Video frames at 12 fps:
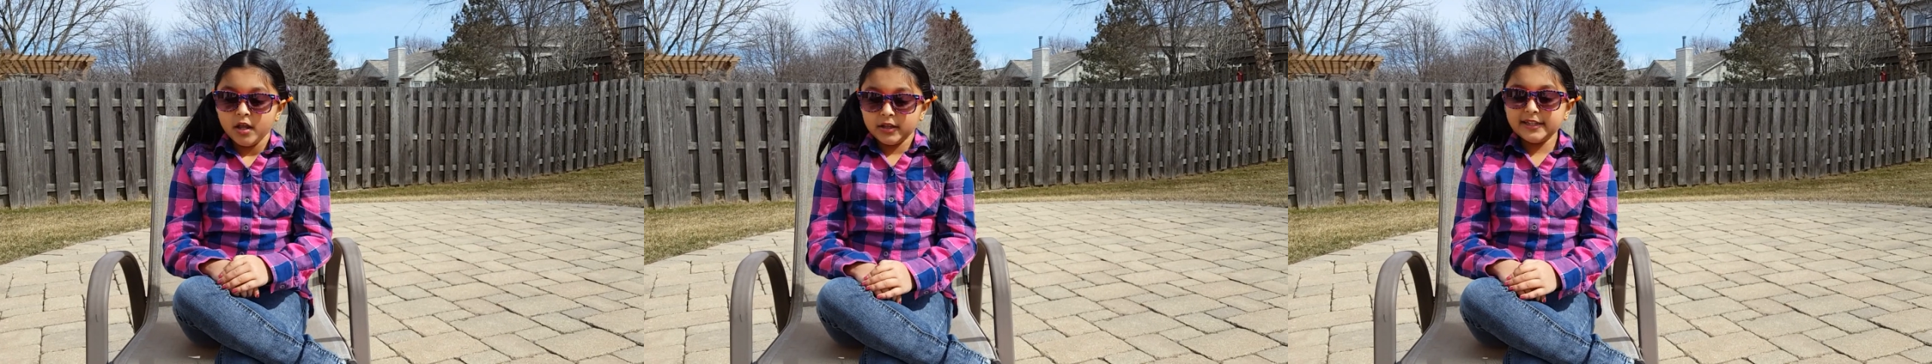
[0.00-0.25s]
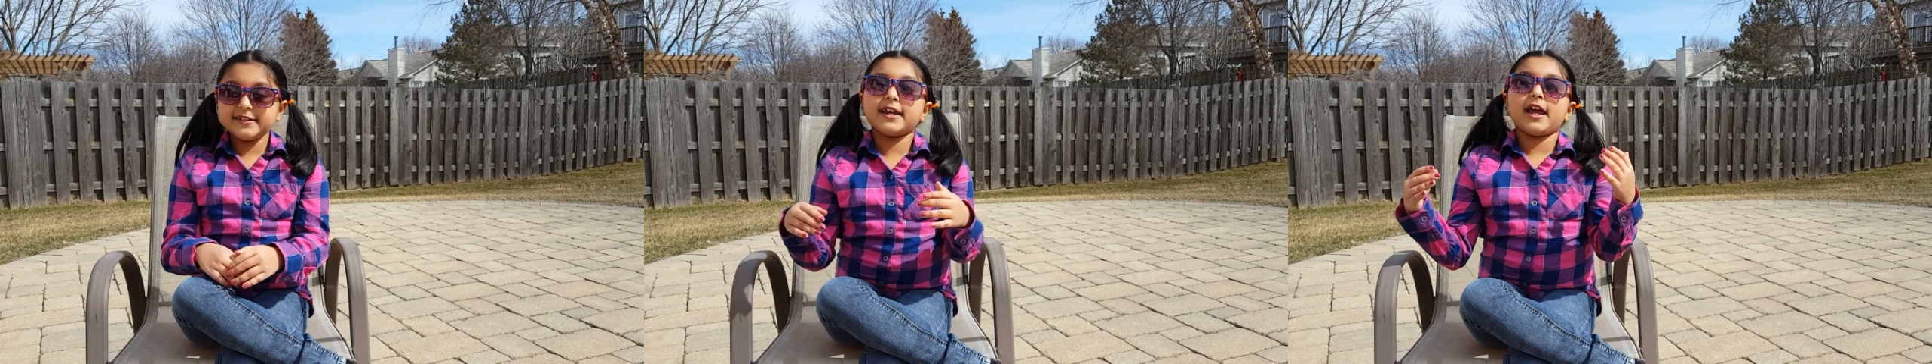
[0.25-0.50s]

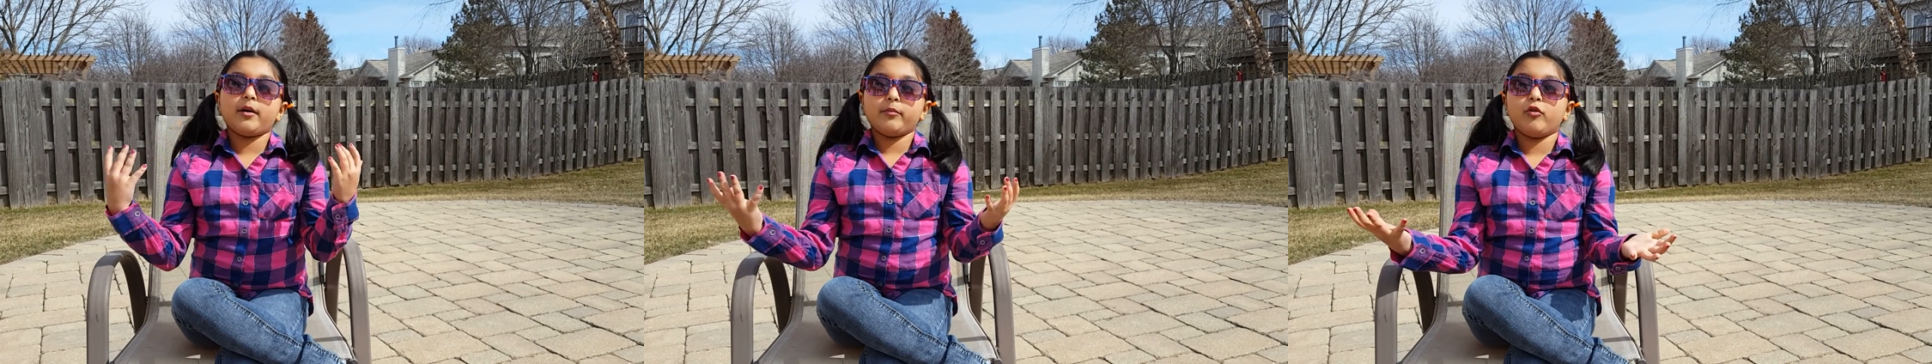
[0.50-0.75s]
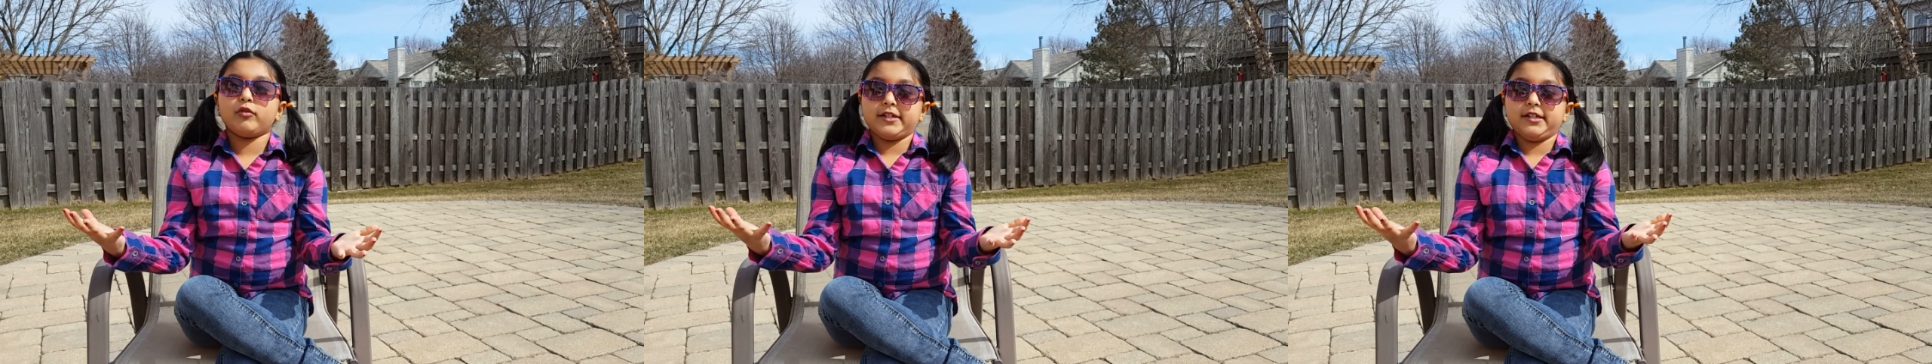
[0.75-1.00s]
Let's say I'm
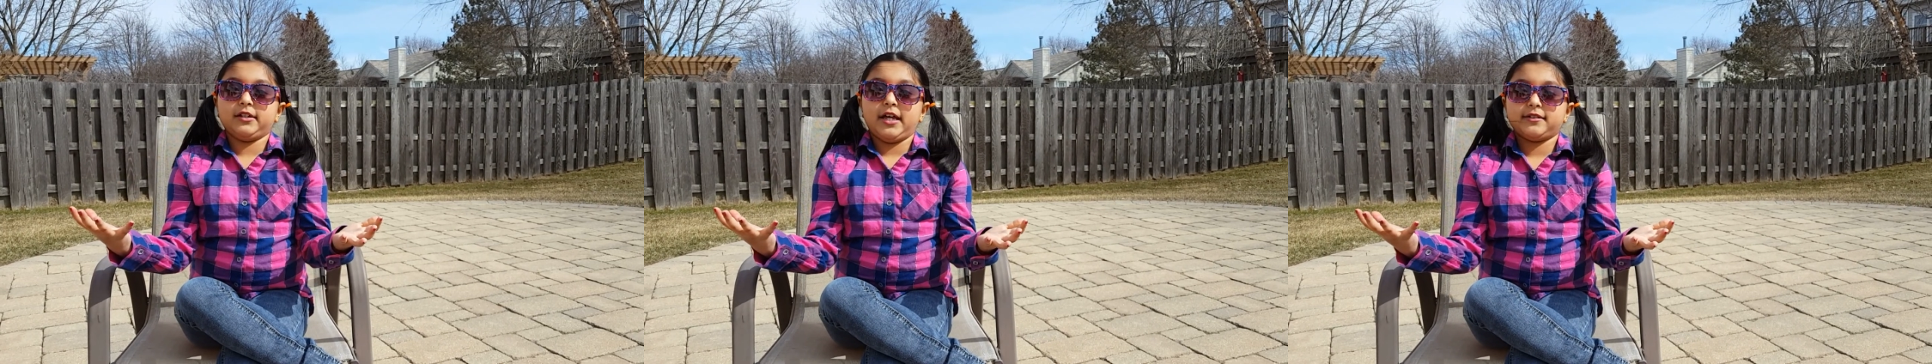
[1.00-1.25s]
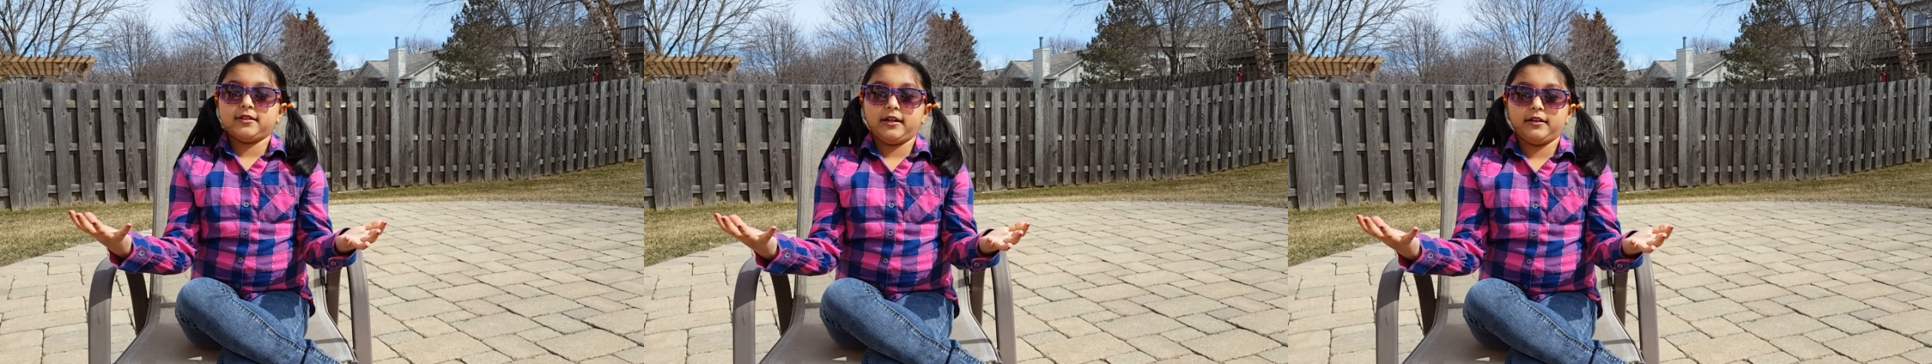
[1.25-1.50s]
holding
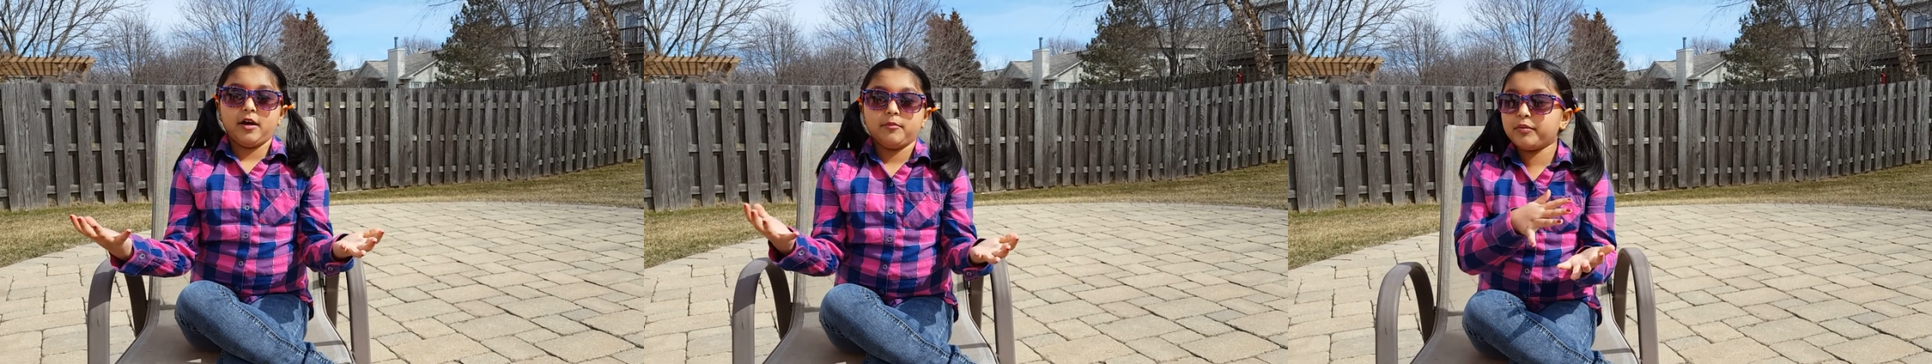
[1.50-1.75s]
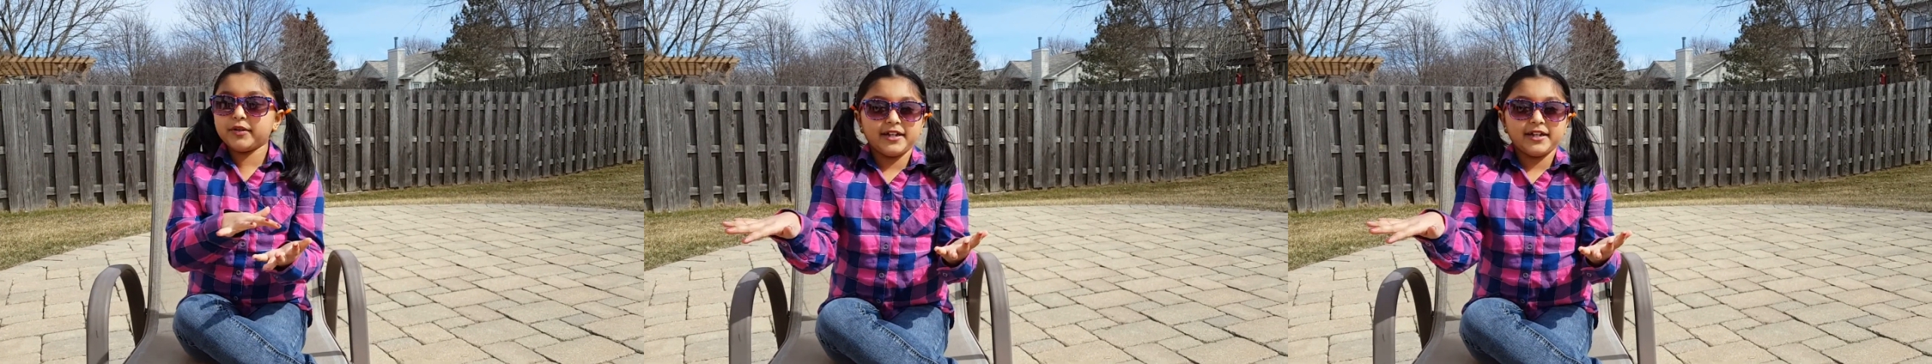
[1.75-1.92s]
glass right now.